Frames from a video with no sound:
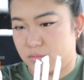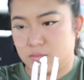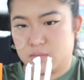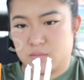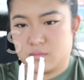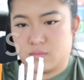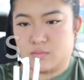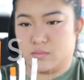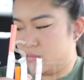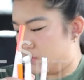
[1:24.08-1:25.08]

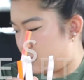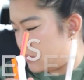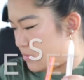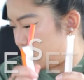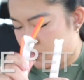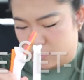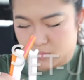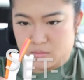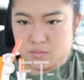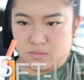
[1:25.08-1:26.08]

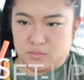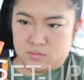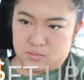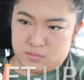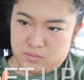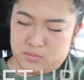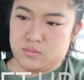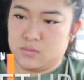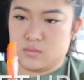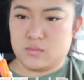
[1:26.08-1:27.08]

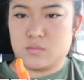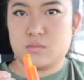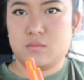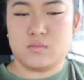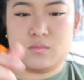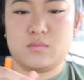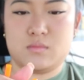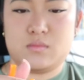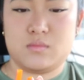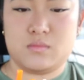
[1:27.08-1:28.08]

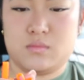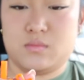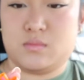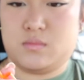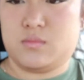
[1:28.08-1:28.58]
[no speech]